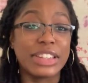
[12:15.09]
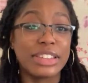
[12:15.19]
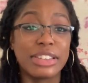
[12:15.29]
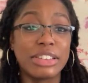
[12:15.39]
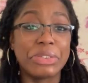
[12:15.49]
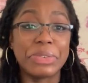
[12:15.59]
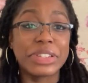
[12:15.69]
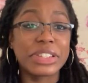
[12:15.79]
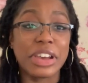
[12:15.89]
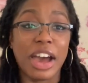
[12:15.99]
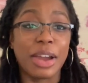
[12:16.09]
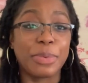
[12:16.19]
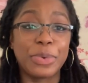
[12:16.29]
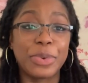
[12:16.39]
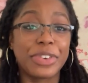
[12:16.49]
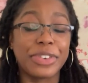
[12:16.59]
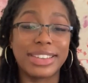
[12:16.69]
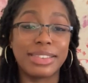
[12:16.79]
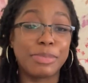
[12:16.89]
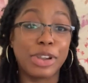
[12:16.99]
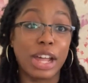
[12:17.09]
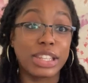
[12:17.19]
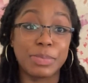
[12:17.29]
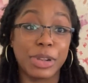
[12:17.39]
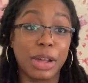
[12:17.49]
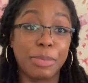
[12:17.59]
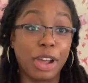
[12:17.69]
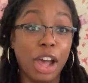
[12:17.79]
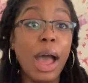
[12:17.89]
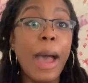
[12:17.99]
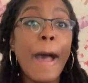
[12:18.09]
and Luke Skywalker and blah de blah blah.